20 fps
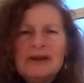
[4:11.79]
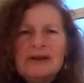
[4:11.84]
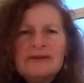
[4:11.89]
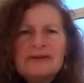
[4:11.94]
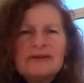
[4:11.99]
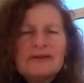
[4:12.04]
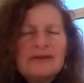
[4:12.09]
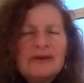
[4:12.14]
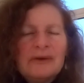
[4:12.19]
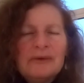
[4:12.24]

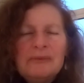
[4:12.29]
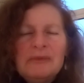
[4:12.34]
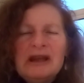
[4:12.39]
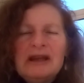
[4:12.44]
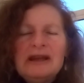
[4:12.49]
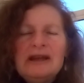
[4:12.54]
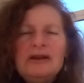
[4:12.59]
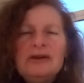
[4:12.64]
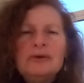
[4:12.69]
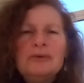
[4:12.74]
So
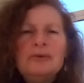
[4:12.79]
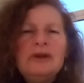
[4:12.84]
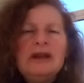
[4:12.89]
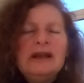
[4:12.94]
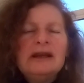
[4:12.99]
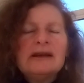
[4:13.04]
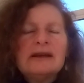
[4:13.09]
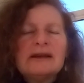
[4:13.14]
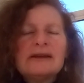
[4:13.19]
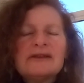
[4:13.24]
many
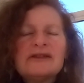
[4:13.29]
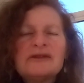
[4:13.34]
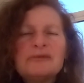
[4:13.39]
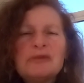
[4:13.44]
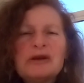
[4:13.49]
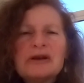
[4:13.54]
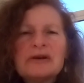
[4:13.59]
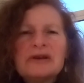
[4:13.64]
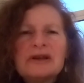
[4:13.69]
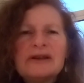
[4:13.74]
unique
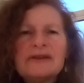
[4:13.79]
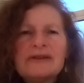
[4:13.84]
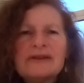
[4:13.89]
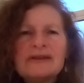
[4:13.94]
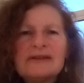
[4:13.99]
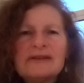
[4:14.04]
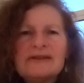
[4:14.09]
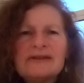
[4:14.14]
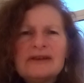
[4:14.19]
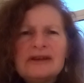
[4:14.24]

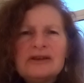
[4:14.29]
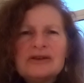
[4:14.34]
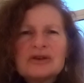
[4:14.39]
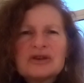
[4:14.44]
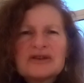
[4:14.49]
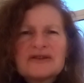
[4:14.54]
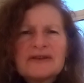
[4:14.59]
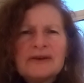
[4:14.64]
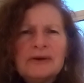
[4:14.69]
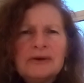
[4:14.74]
experiences,
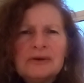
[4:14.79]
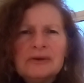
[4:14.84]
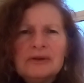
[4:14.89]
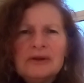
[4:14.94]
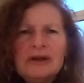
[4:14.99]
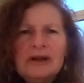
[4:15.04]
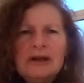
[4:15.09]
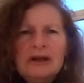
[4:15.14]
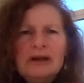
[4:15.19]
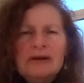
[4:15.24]
each
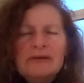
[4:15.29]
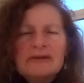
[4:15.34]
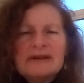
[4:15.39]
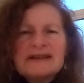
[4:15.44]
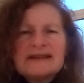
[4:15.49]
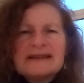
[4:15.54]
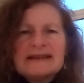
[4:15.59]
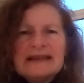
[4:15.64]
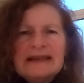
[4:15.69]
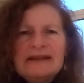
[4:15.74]
soul
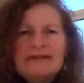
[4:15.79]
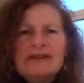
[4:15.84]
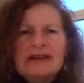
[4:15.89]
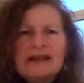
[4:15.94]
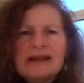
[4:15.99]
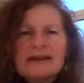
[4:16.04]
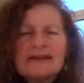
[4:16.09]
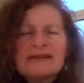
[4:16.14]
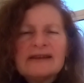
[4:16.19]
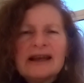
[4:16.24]
receiving
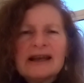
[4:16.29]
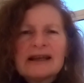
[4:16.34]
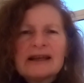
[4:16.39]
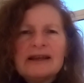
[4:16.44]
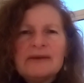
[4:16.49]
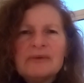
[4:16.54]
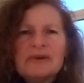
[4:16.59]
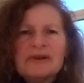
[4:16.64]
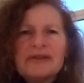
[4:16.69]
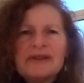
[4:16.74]

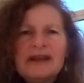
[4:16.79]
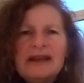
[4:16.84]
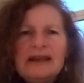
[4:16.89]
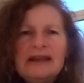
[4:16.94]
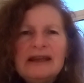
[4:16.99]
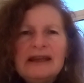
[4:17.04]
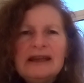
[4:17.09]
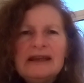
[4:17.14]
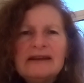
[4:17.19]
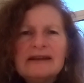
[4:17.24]
exactly what they
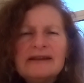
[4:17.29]
need.